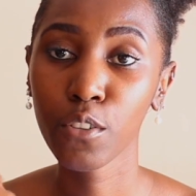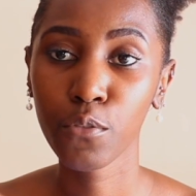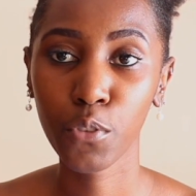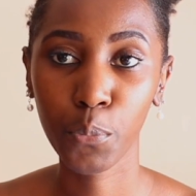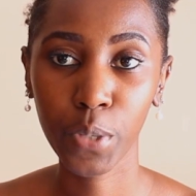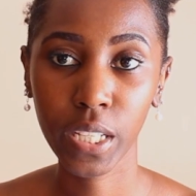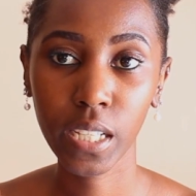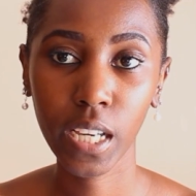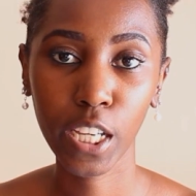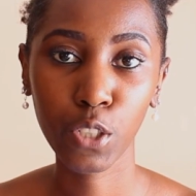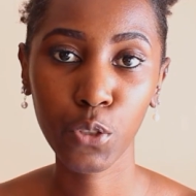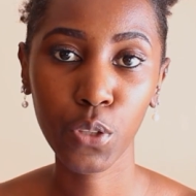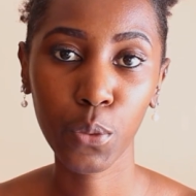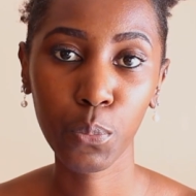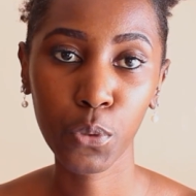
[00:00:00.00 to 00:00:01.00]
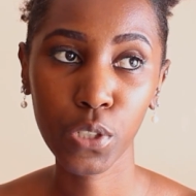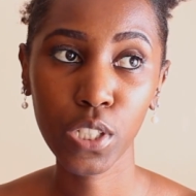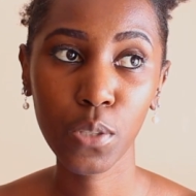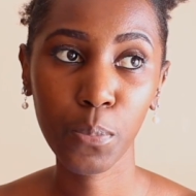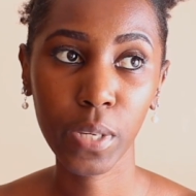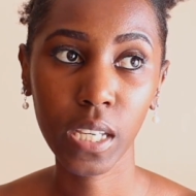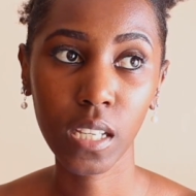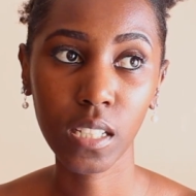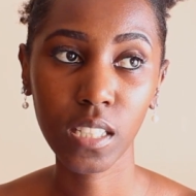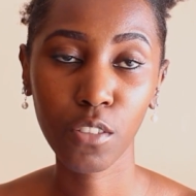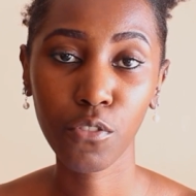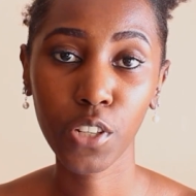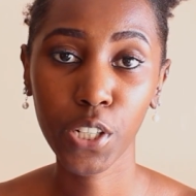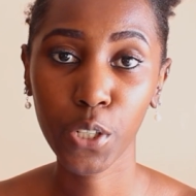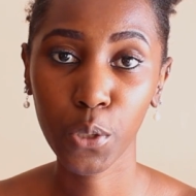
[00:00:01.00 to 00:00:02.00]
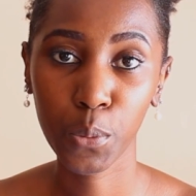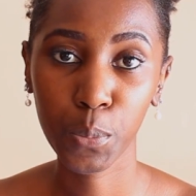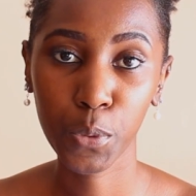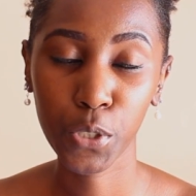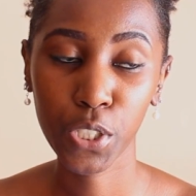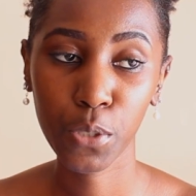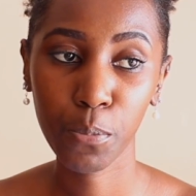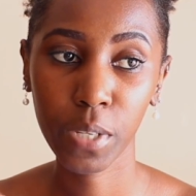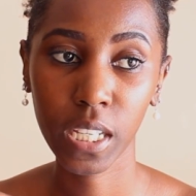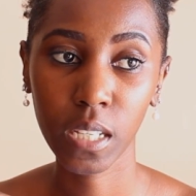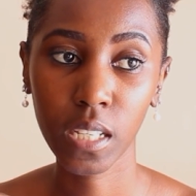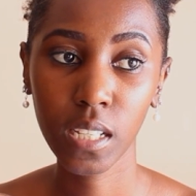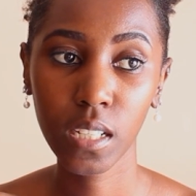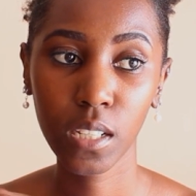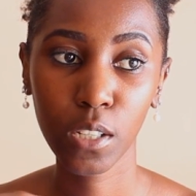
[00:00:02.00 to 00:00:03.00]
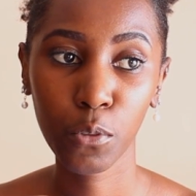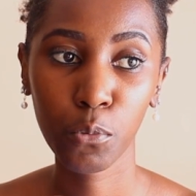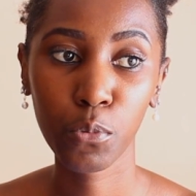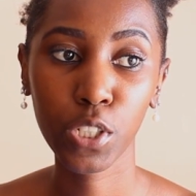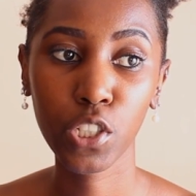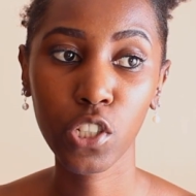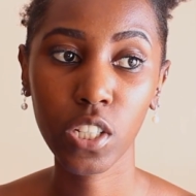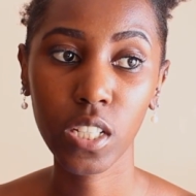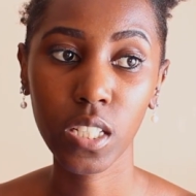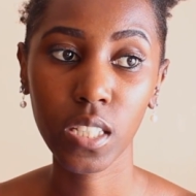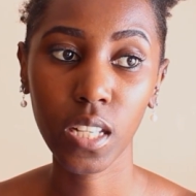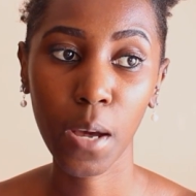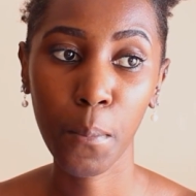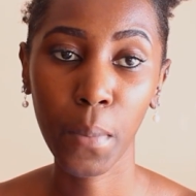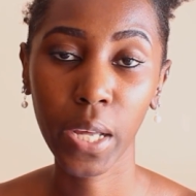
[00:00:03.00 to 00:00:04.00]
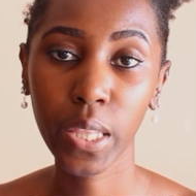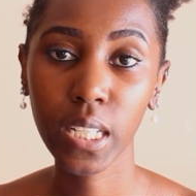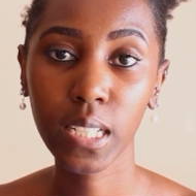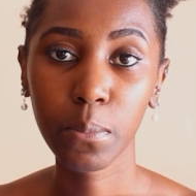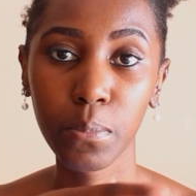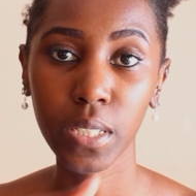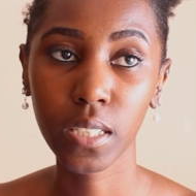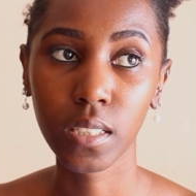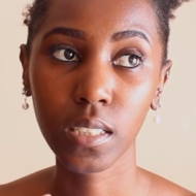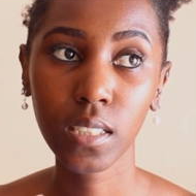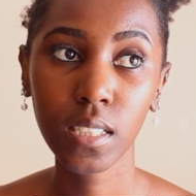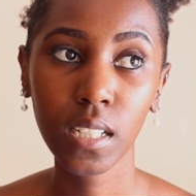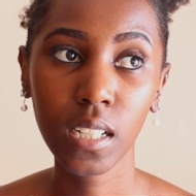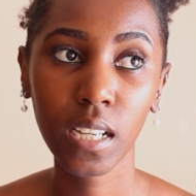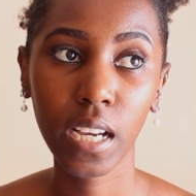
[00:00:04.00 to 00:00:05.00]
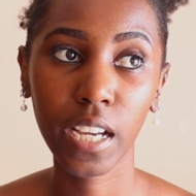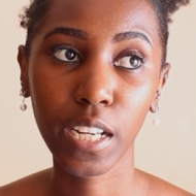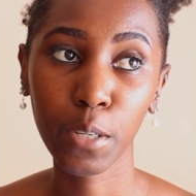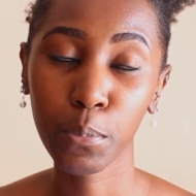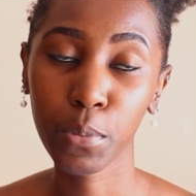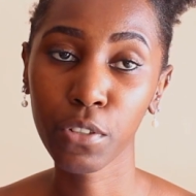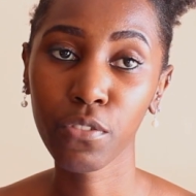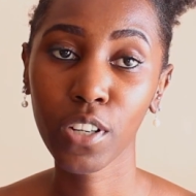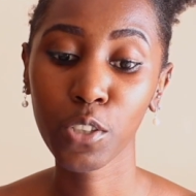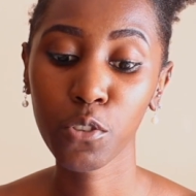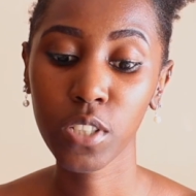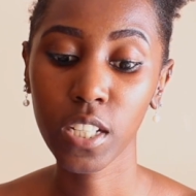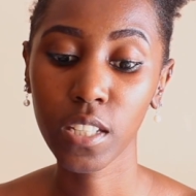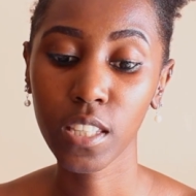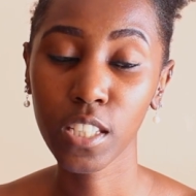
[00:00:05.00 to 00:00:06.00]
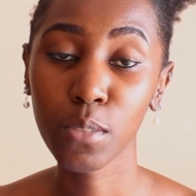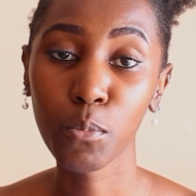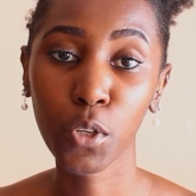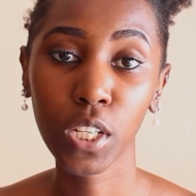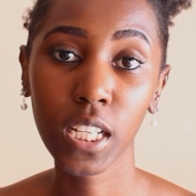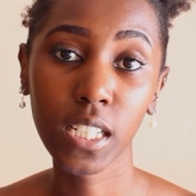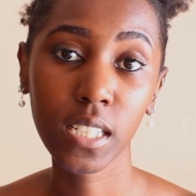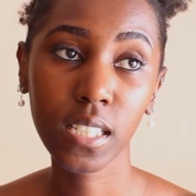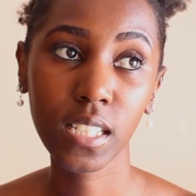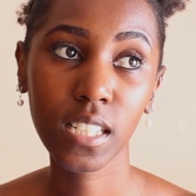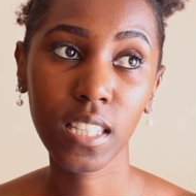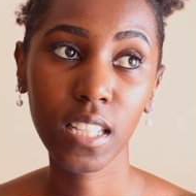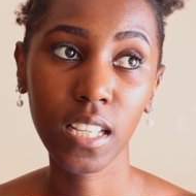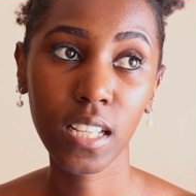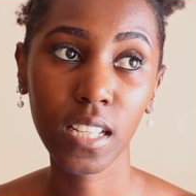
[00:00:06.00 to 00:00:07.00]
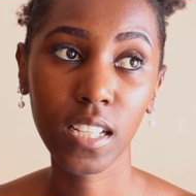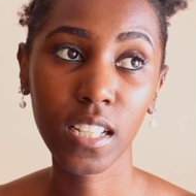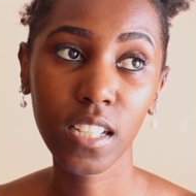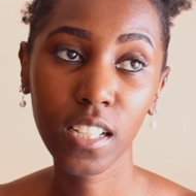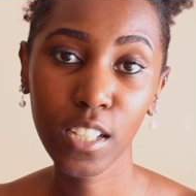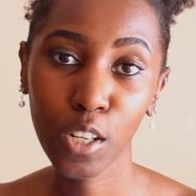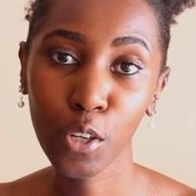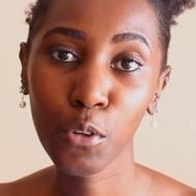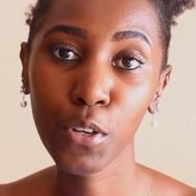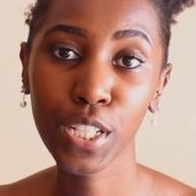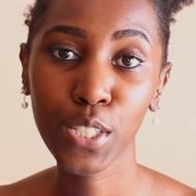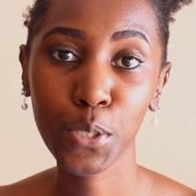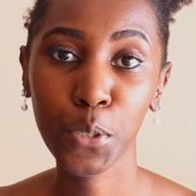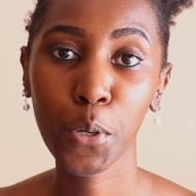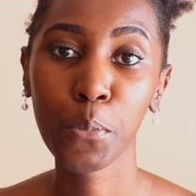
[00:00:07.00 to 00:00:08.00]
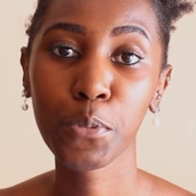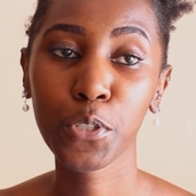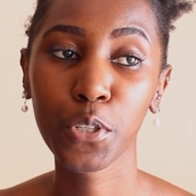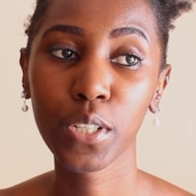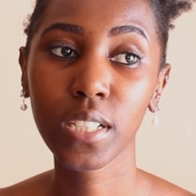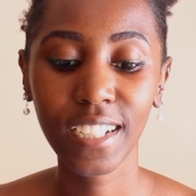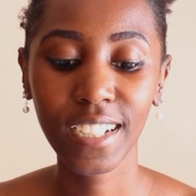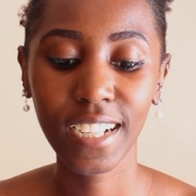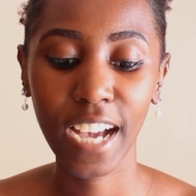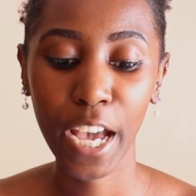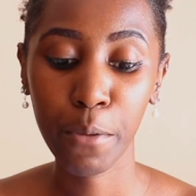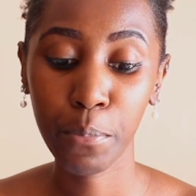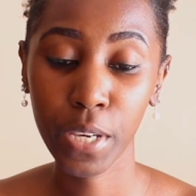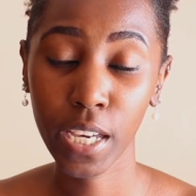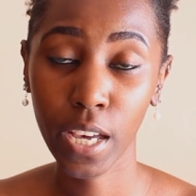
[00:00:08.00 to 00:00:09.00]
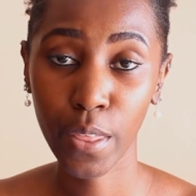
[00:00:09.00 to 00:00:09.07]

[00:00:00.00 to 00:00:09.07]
For me, I do the Safaricom postpay, which is a monthly bill, and I prefer to take the lowest option. I pay